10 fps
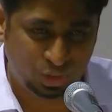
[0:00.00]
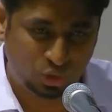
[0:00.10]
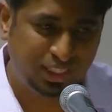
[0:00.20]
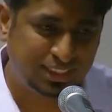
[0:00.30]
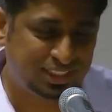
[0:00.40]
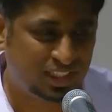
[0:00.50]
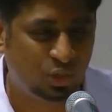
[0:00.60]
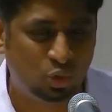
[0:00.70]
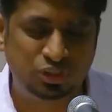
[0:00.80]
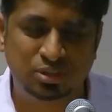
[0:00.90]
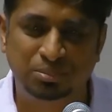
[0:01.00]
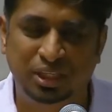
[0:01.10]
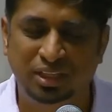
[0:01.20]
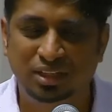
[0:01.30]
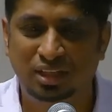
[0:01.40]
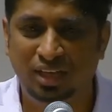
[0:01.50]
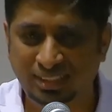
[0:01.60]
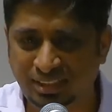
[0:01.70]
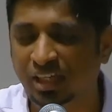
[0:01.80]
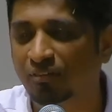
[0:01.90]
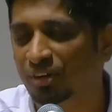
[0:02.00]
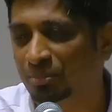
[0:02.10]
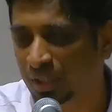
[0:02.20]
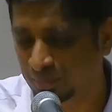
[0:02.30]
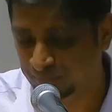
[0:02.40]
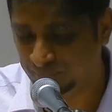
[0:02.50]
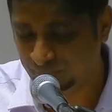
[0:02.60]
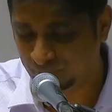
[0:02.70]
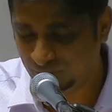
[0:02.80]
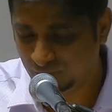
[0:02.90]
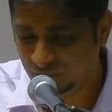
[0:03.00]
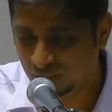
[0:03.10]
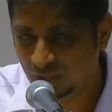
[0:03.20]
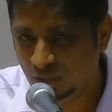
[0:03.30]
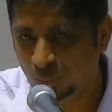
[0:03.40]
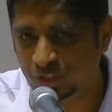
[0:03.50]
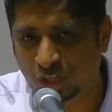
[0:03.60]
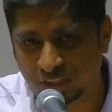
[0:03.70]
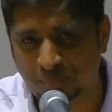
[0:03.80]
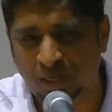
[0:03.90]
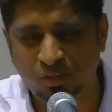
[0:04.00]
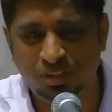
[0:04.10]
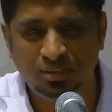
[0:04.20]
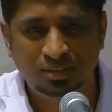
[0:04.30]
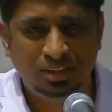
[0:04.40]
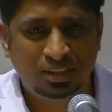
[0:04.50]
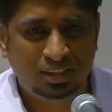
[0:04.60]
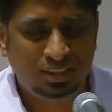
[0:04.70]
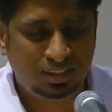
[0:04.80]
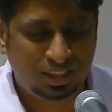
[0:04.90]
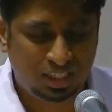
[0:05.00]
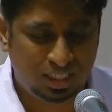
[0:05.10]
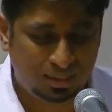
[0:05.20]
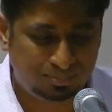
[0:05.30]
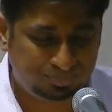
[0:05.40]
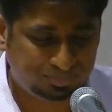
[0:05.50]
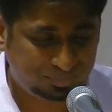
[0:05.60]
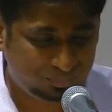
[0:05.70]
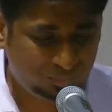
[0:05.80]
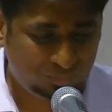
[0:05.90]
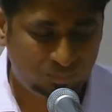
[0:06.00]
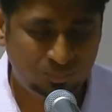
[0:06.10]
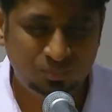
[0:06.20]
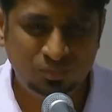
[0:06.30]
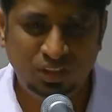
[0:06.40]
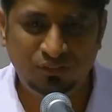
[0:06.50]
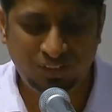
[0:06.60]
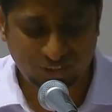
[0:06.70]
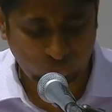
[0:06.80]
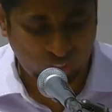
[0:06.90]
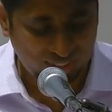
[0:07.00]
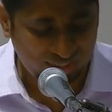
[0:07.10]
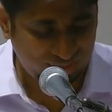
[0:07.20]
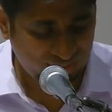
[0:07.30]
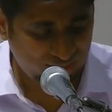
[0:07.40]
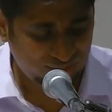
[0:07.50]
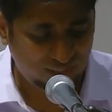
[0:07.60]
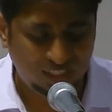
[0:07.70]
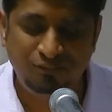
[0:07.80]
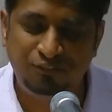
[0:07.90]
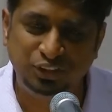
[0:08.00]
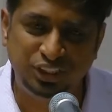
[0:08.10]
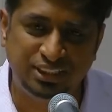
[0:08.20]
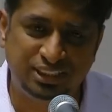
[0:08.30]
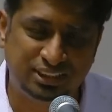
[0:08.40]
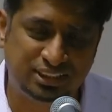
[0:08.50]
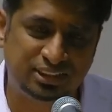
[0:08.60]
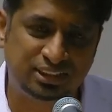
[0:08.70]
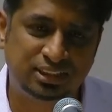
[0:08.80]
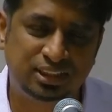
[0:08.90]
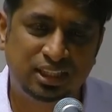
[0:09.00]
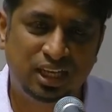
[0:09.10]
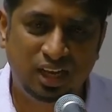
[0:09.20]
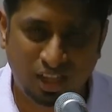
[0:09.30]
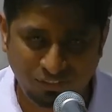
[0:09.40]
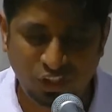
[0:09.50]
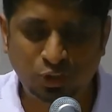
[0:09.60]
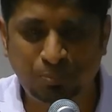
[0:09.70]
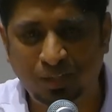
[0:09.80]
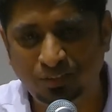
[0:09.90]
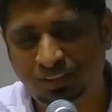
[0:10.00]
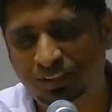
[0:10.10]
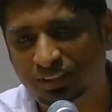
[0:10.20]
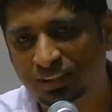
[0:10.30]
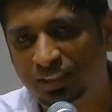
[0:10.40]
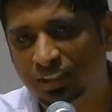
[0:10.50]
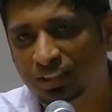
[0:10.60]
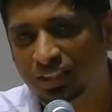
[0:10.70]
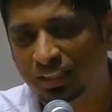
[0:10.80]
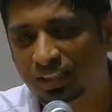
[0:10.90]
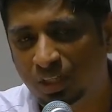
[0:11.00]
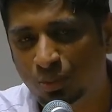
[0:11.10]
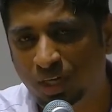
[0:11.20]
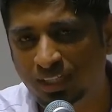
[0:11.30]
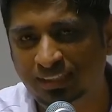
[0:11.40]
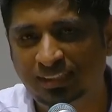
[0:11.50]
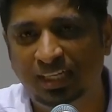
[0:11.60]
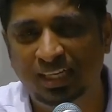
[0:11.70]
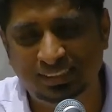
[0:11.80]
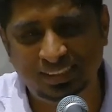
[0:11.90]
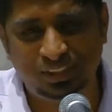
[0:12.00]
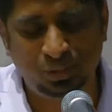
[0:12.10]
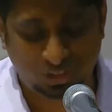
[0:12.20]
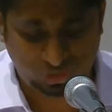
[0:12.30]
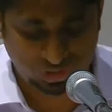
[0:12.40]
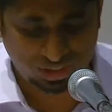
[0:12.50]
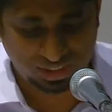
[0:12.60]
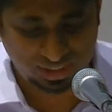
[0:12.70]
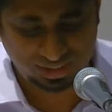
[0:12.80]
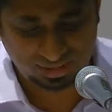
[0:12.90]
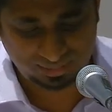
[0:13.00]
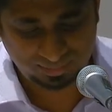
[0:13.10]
You know, they still know something. Let's hear from them. We talked about the first one, live for Jesus, love your spouse. Third one is listen to your children.